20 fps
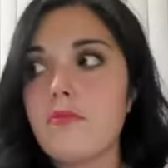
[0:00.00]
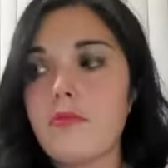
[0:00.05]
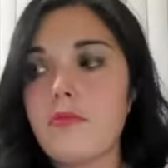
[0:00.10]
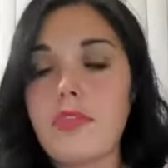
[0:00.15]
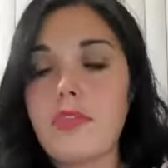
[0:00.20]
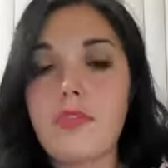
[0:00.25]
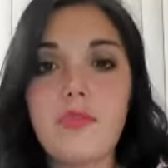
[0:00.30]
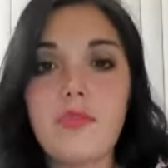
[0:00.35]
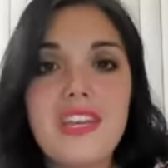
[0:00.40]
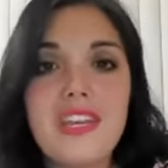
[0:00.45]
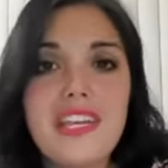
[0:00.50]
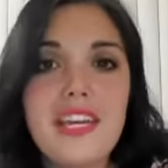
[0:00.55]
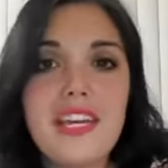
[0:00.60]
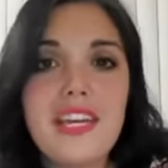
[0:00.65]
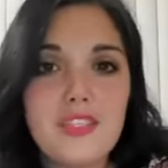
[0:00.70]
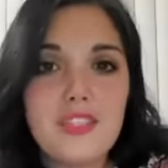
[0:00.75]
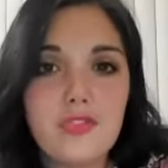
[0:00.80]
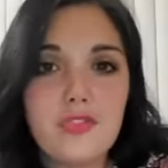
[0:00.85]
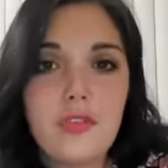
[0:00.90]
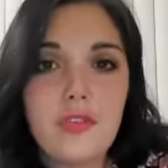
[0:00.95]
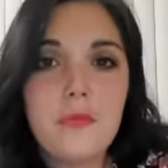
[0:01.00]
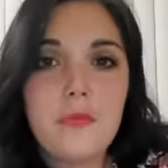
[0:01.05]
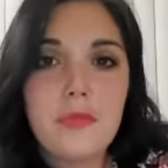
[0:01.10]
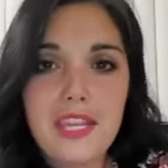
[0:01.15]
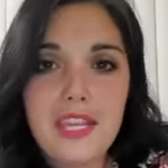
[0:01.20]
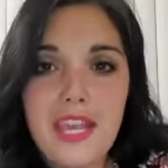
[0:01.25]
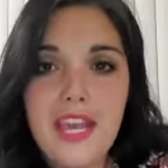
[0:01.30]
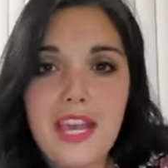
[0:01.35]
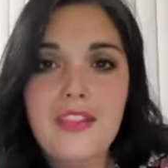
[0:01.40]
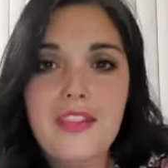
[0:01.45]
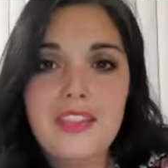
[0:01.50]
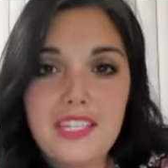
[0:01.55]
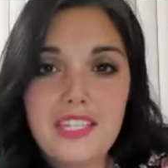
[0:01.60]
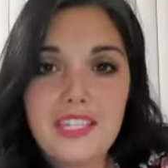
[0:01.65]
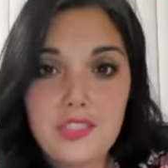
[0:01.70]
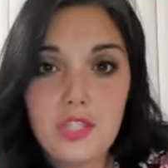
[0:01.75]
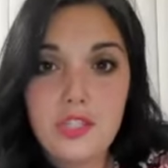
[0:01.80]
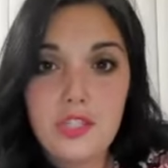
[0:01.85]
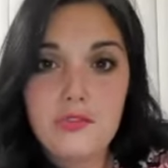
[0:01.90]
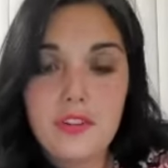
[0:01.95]
3 extremely healthy
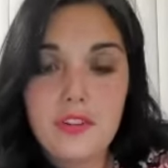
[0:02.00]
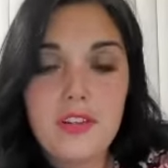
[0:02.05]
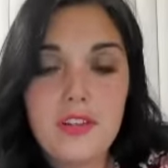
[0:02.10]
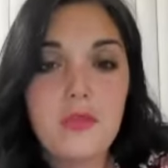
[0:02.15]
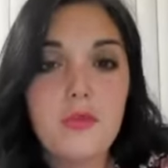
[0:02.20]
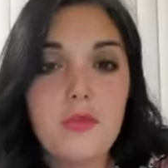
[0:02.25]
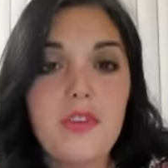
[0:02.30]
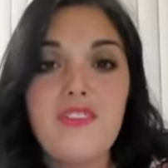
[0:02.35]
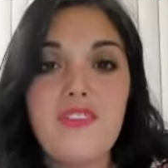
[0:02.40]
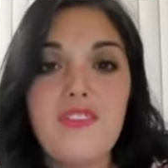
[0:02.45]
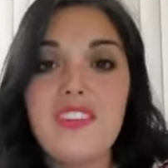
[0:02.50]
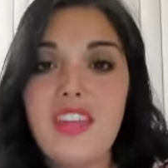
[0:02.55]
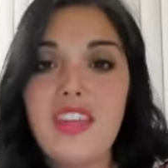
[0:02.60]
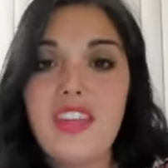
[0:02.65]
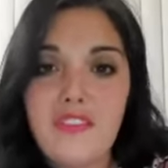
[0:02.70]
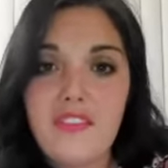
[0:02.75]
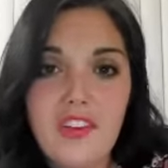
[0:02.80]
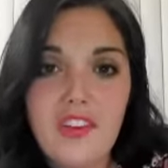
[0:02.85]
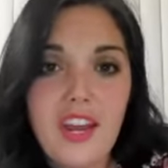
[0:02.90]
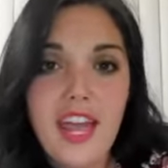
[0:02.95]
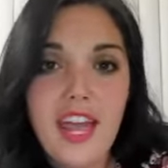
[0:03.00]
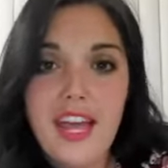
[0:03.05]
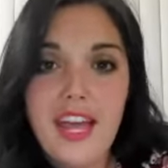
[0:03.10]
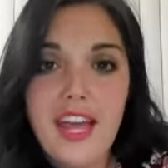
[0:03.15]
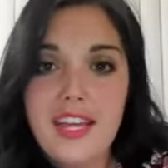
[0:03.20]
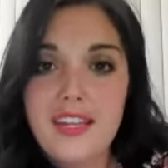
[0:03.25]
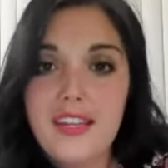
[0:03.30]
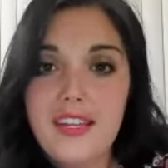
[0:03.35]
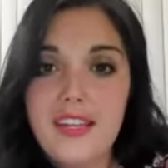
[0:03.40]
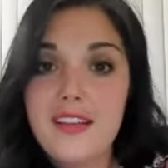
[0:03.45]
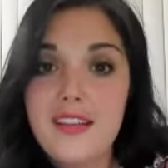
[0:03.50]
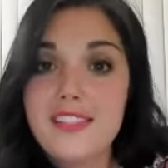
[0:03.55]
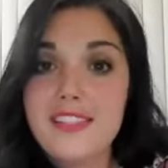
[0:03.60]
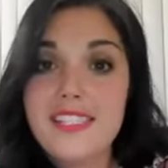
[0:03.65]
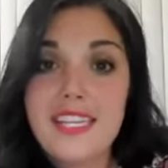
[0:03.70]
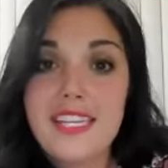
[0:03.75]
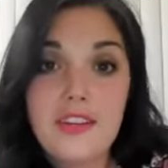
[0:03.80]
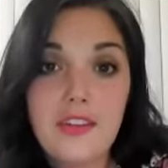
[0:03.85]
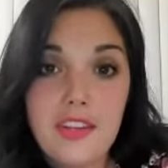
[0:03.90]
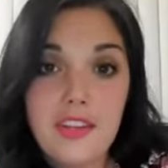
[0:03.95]
children. We've never had a
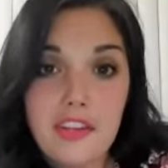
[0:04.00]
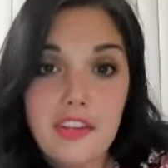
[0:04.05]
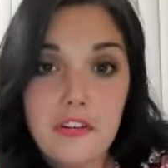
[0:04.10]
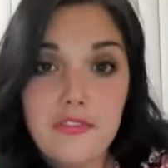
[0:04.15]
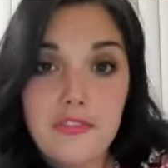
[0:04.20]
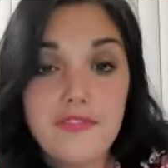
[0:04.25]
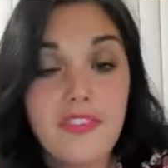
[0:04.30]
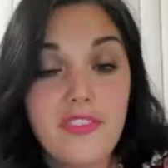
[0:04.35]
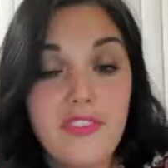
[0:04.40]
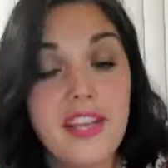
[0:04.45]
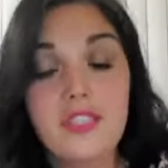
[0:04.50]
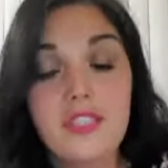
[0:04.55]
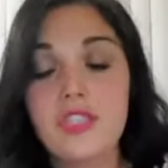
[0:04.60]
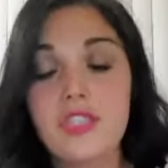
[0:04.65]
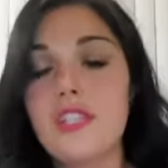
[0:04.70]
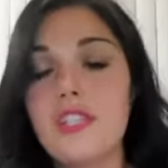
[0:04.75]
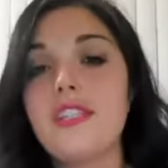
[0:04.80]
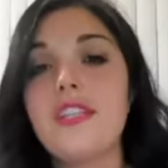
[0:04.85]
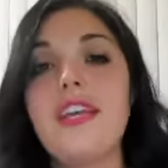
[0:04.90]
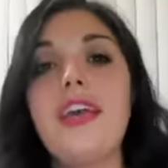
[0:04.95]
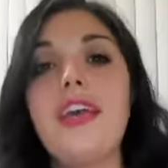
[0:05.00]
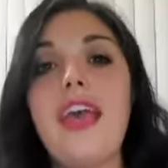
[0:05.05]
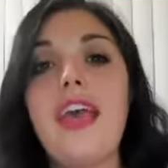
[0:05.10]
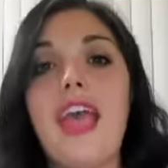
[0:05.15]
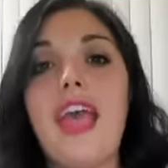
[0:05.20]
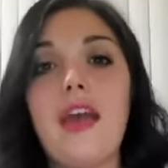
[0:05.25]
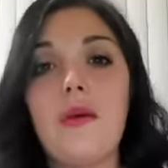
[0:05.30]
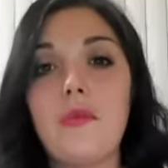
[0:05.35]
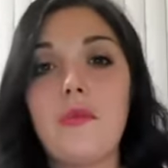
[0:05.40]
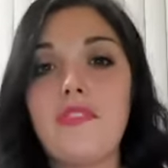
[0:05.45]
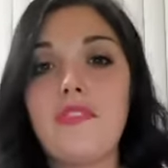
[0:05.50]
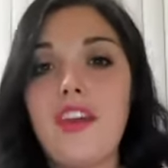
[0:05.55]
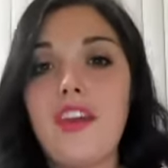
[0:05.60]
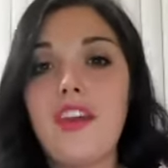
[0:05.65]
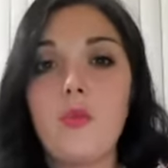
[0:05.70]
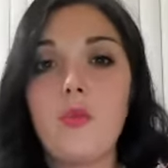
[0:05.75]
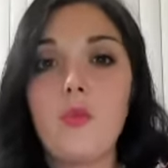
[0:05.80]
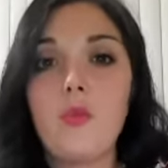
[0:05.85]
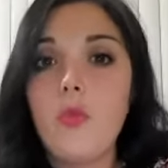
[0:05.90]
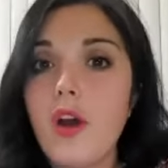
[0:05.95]
single ear infection, and we've had
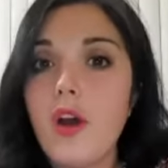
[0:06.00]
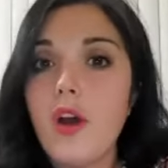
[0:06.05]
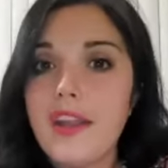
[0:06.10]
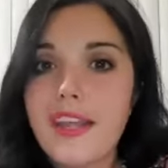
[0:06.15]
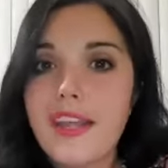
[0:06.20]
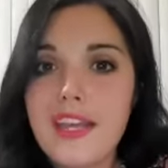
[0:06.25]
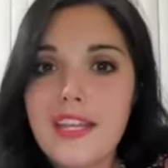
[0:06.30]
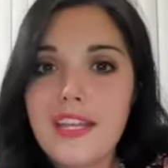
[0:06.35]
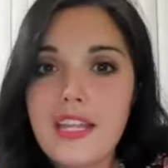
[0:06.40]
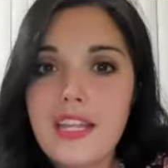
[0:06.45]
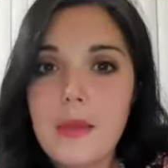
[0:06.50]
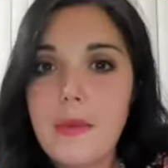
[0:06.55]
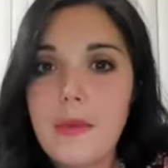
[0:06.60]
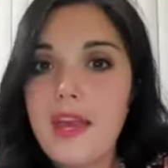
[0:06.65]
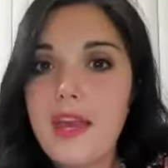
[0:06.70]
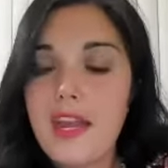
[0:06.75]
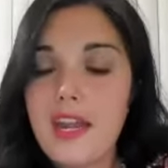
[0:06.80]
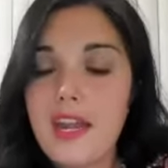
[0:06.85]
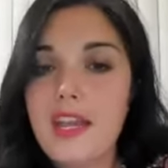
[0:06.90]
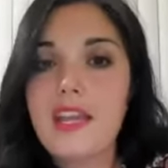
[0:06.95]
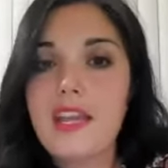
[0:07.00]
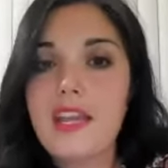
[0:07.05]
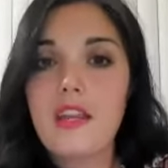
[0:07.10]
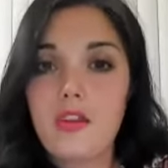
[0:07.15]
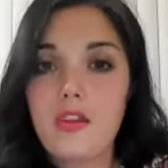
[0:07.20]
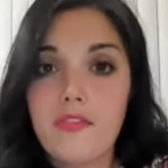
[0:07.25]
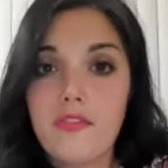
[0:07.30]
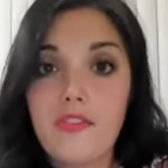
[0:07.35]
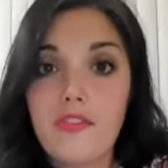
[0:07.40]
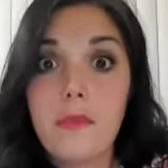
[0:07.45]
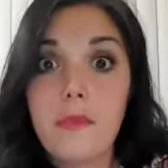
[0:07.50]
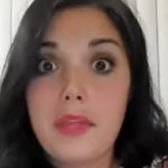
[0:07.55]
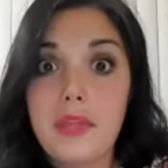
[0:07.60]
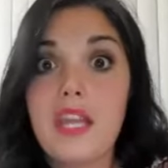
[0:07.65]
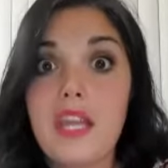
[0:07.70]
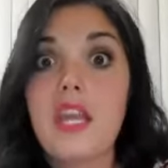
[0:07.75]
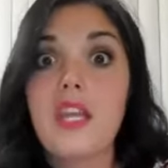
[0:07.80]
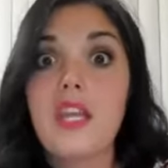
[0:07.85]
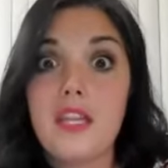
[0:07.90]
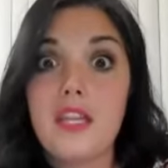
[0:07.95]
1 antibiotic in our family
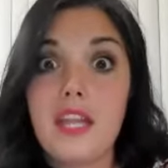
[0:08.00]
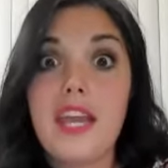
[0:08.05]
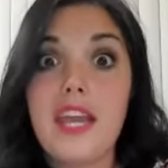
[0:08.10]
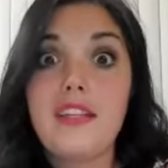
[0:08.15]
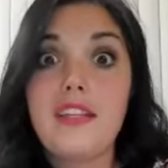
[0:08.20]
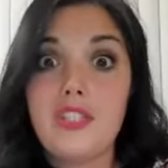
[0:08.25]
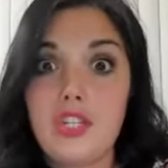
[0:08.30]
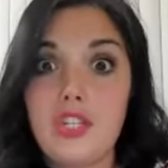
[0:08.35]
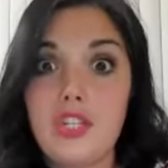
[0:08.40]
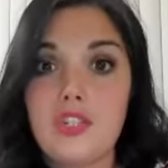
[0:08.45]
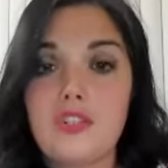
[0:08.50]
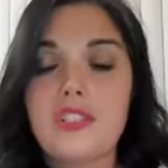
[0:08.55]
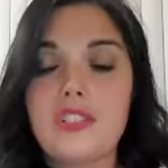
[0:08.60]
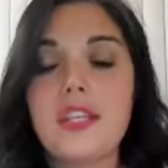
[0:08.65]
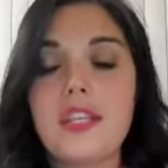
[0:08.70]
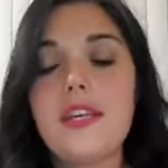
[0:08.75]
in 9 years.